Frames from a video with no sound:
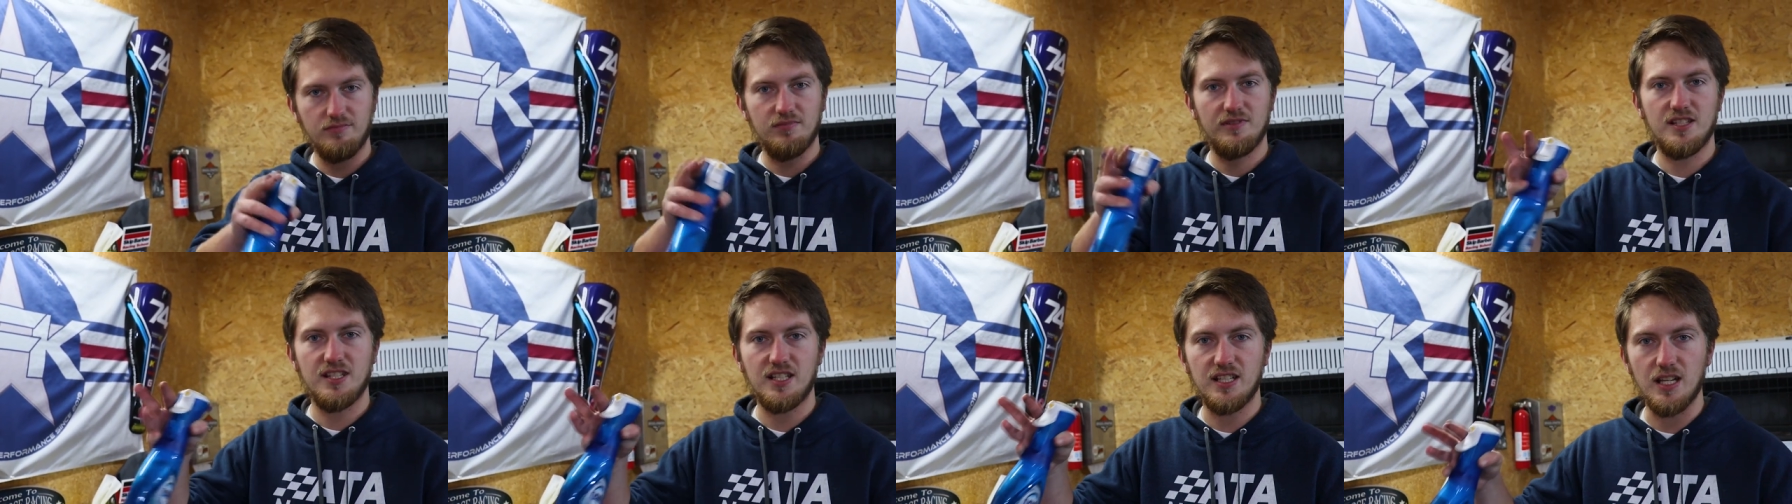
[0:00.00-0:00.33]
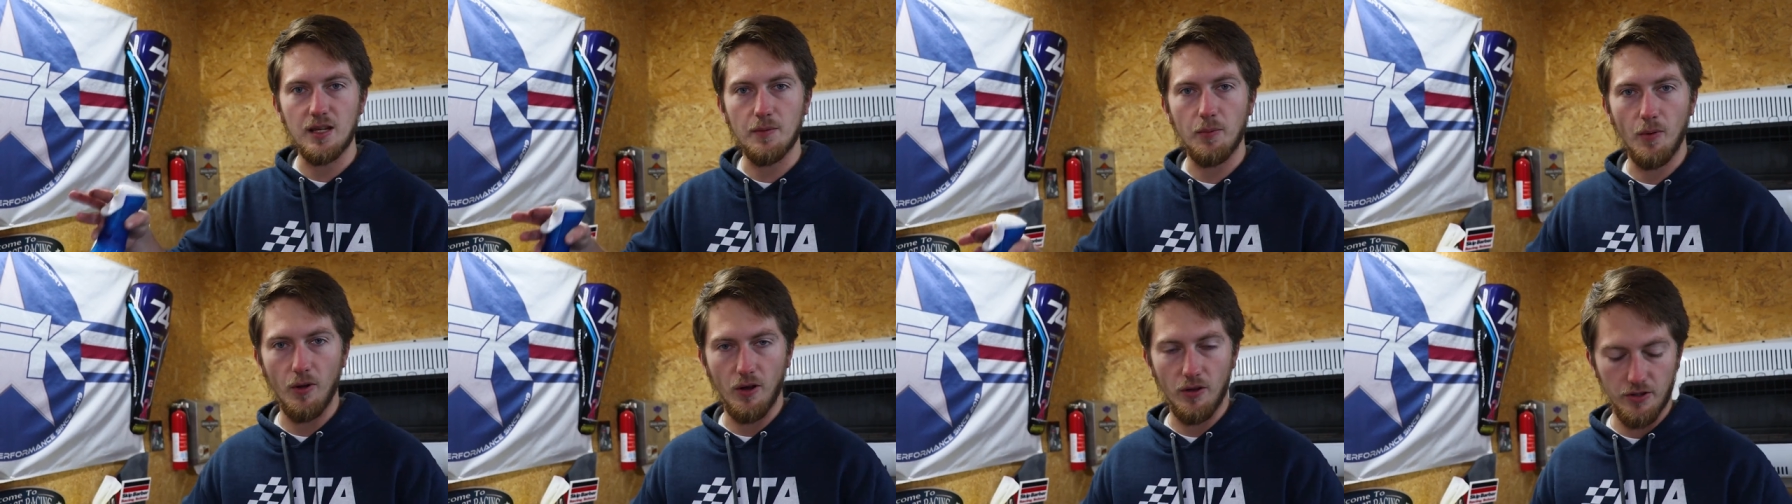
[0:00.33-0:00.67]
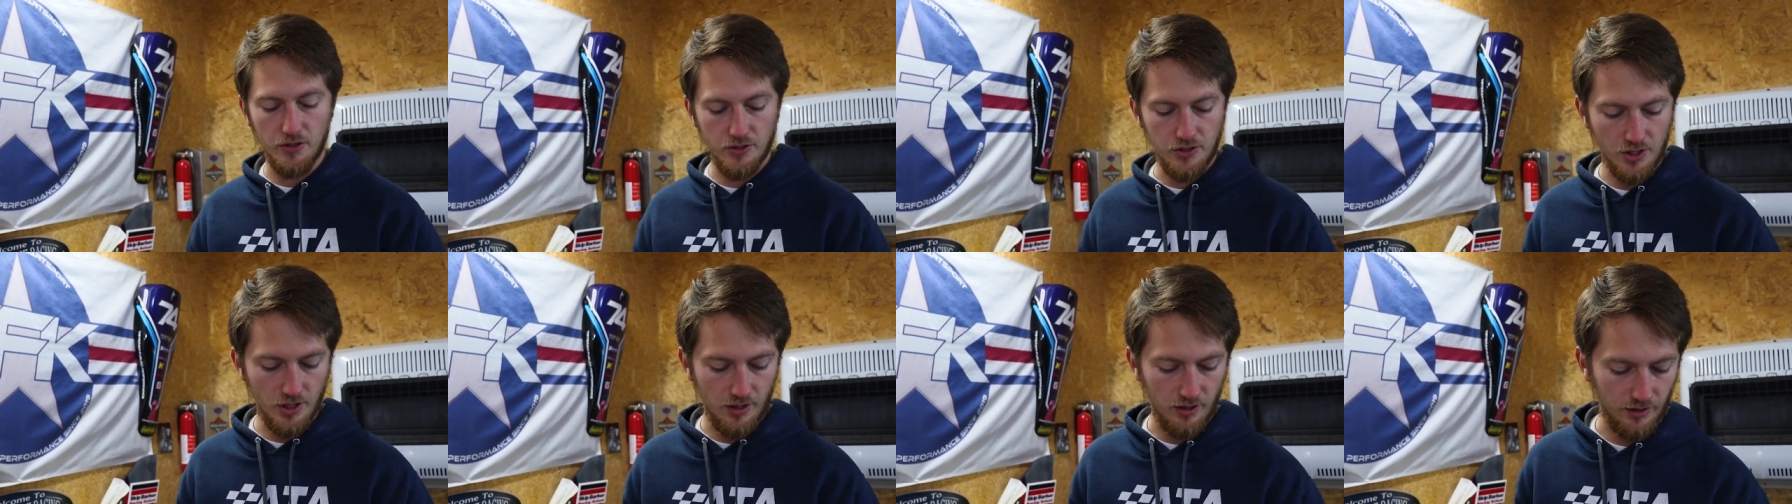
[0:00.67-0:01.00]
skip all
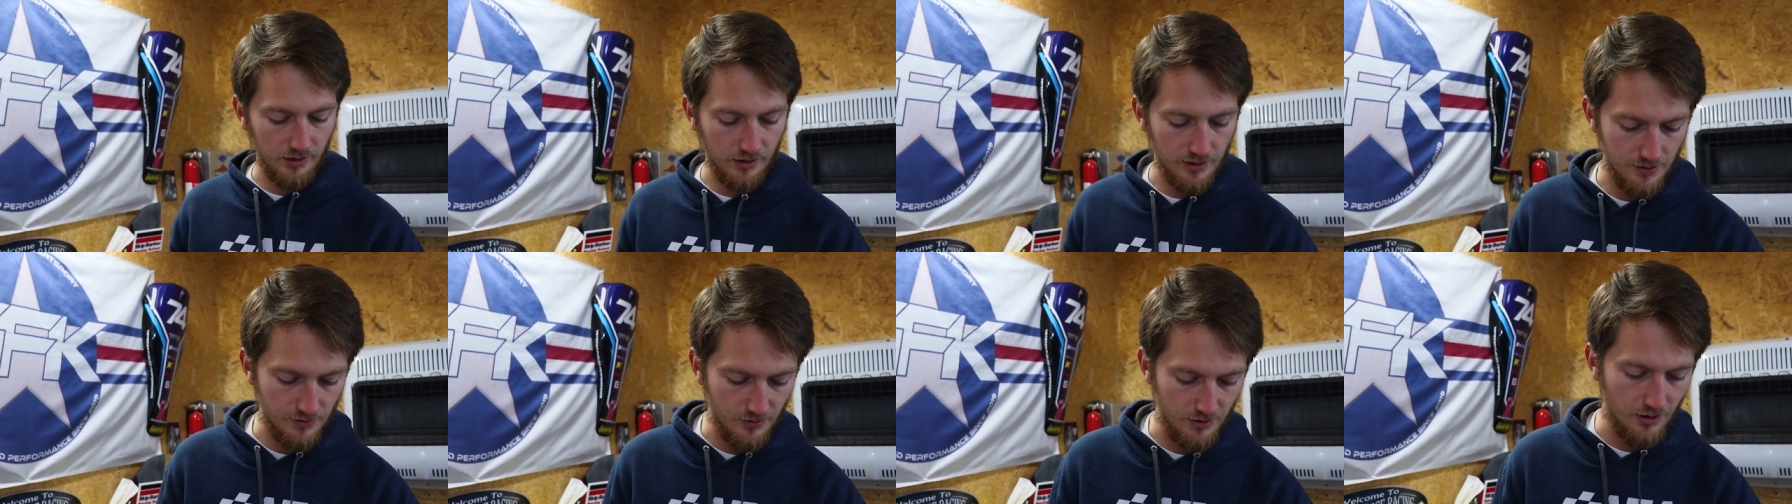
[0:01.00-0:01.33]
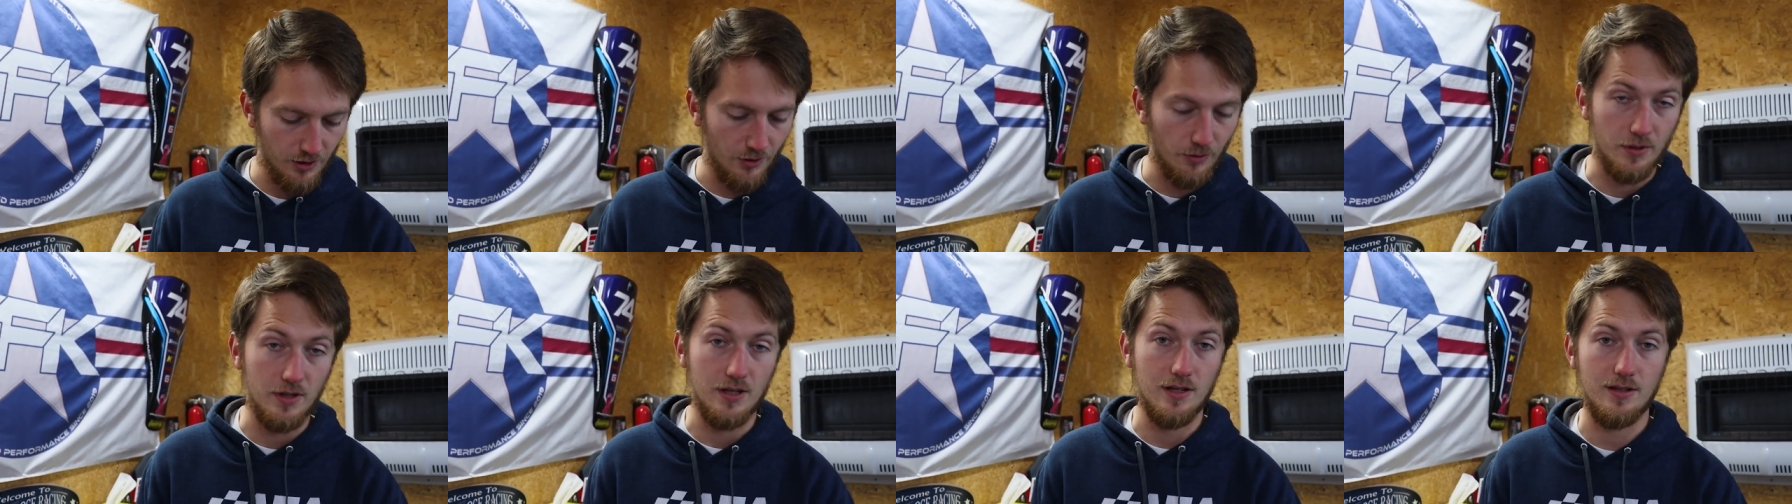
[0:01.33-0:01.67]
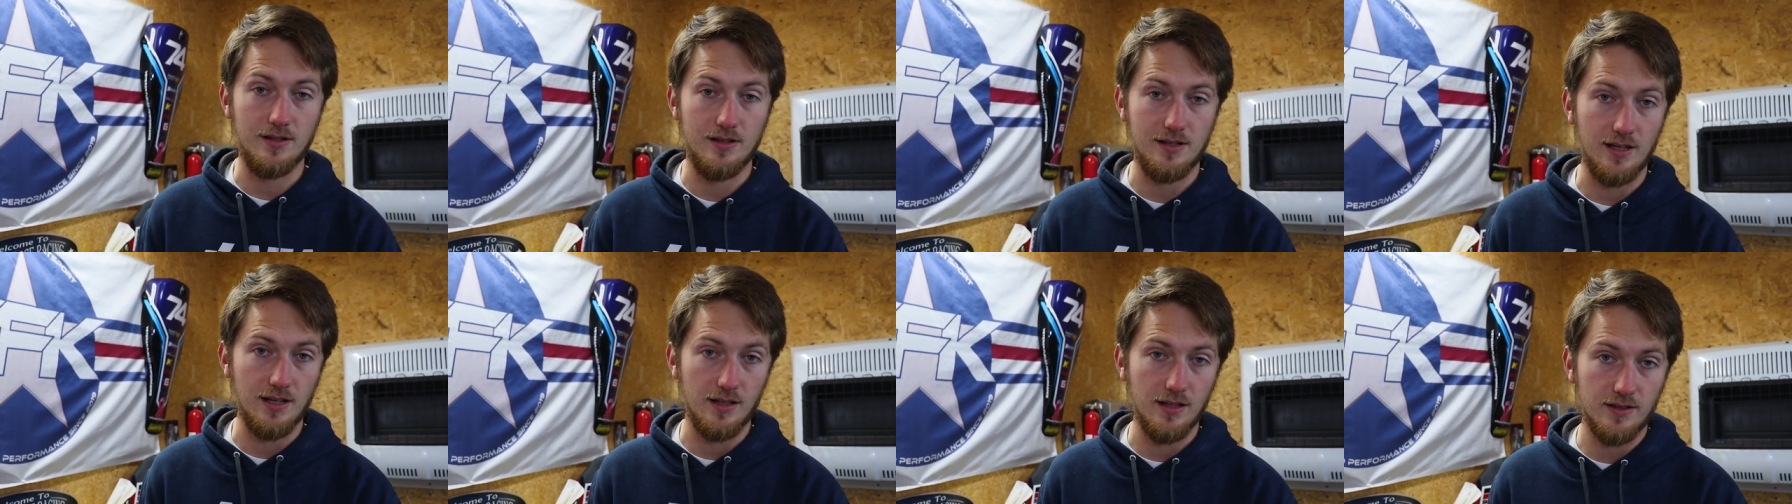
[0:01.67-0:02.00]
the junk because you don't need to
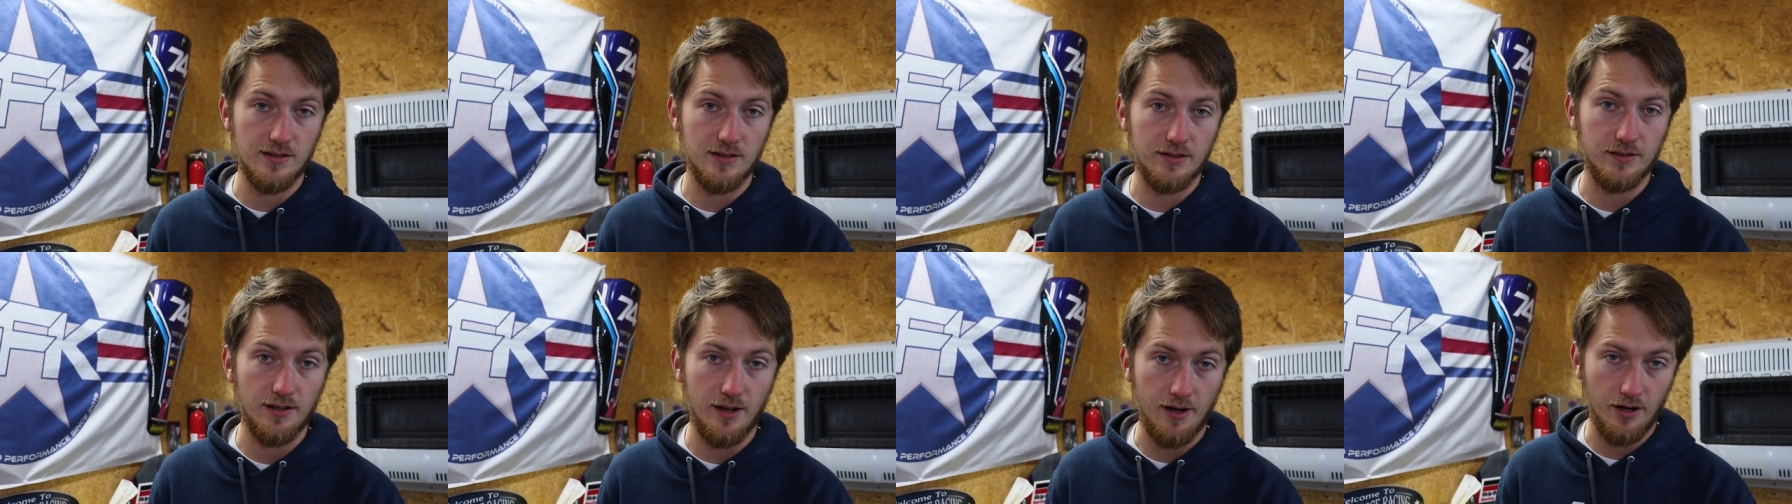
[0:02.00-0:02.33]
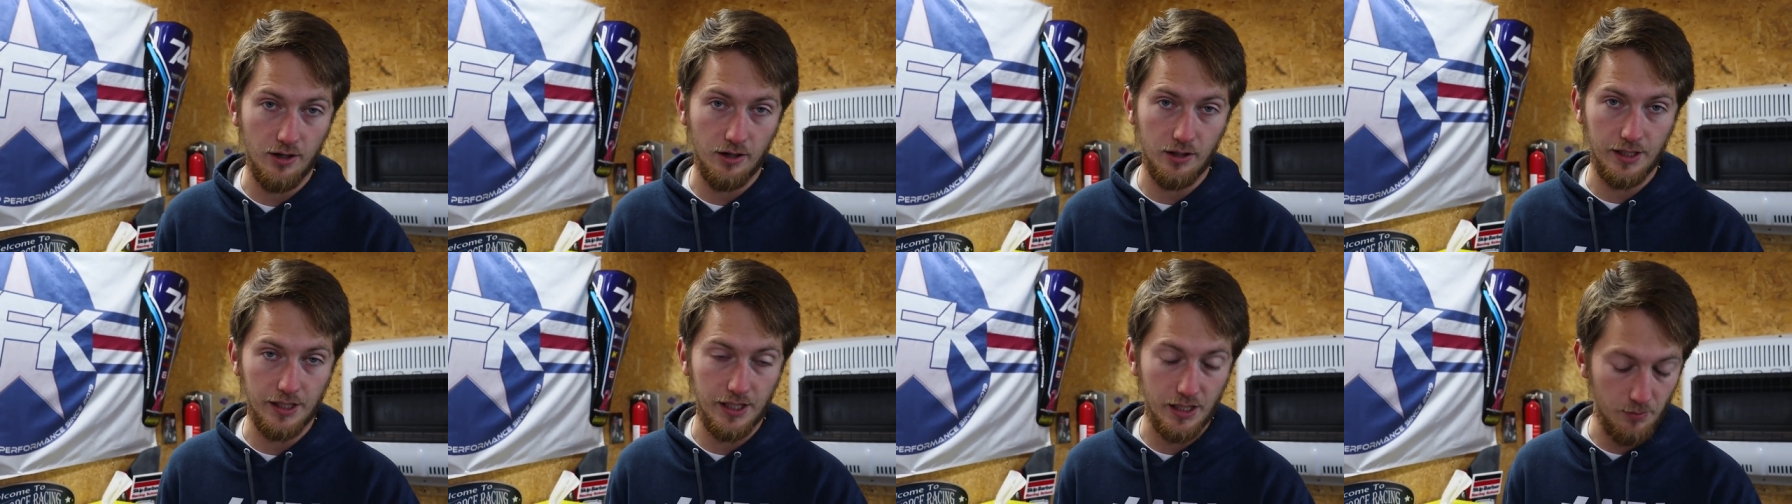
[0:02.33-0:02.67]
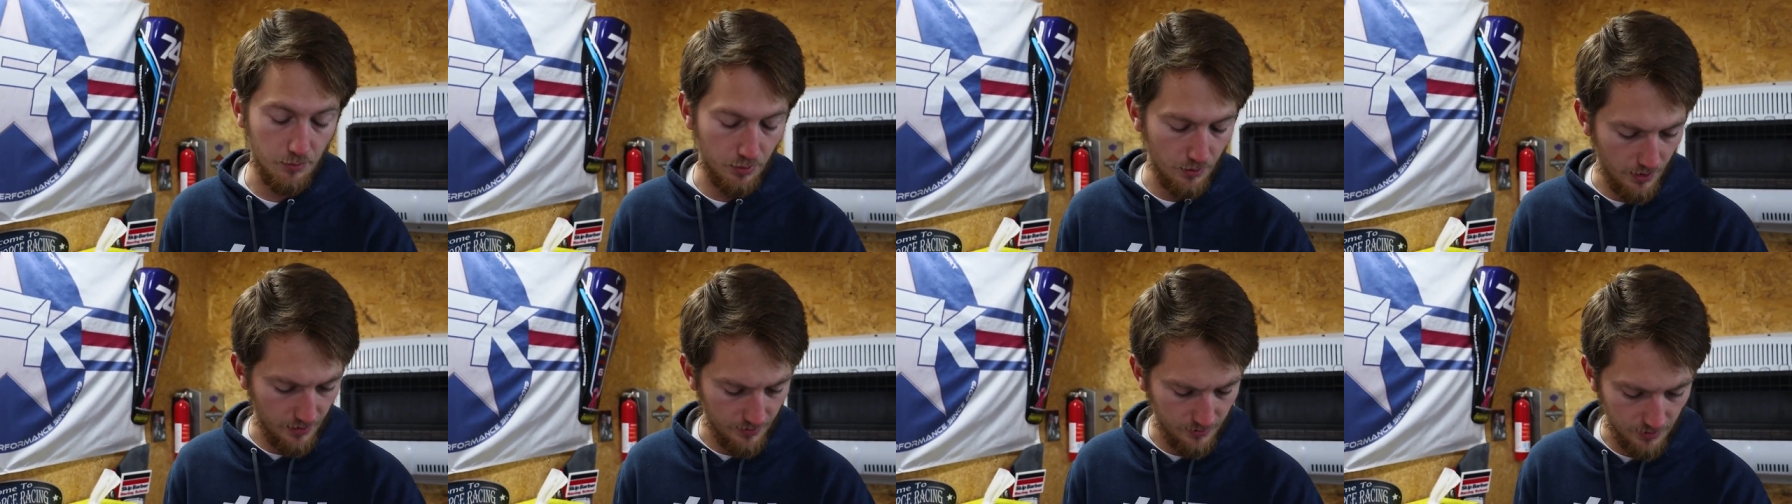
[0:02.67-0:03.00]
see this entire
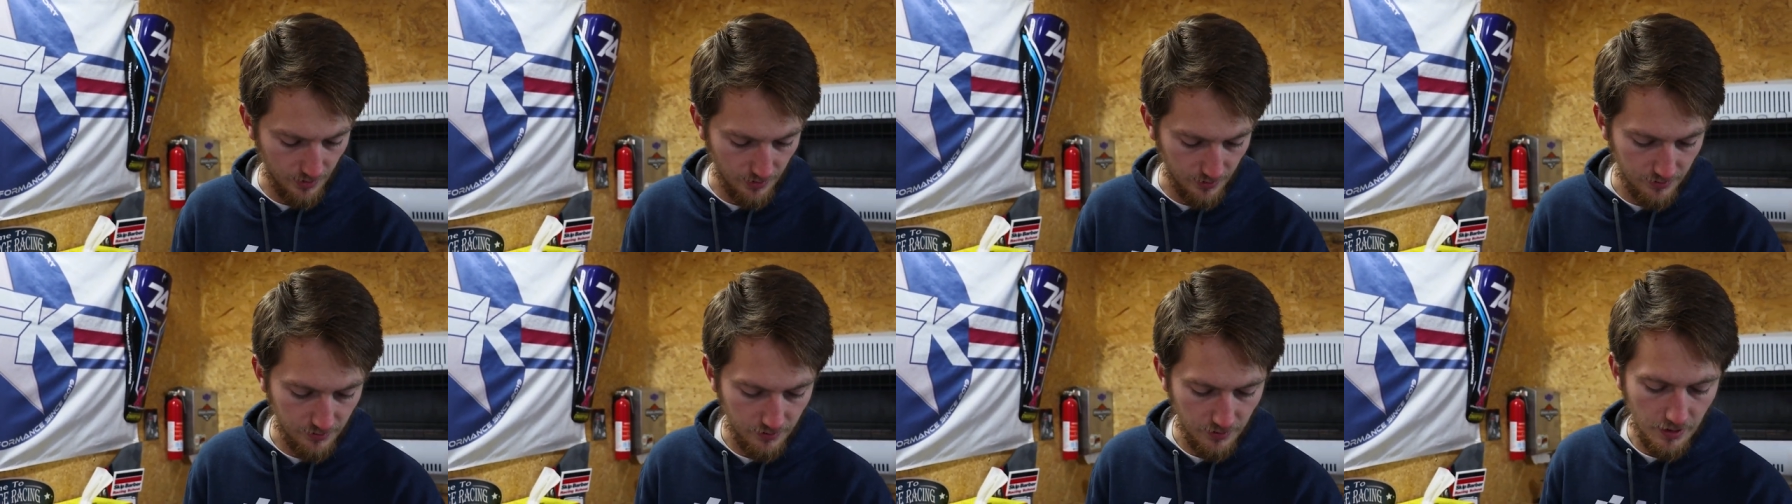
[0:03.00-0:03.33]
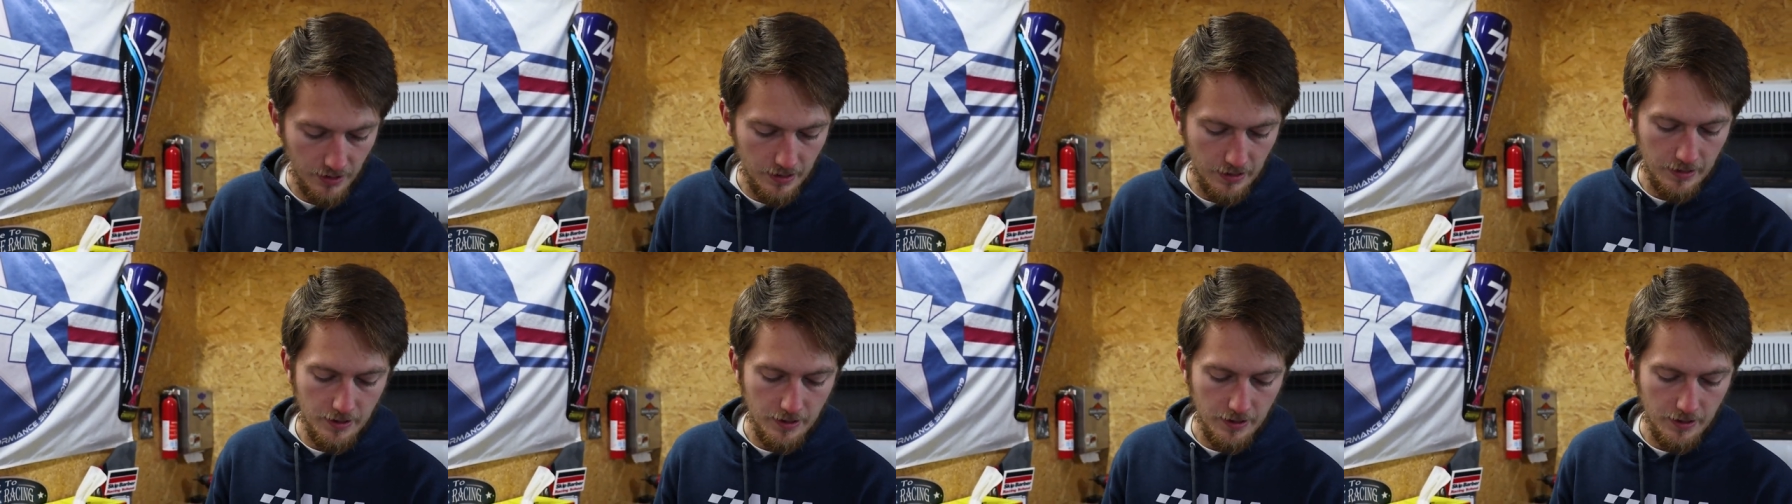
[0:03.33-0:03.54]
cleaning process.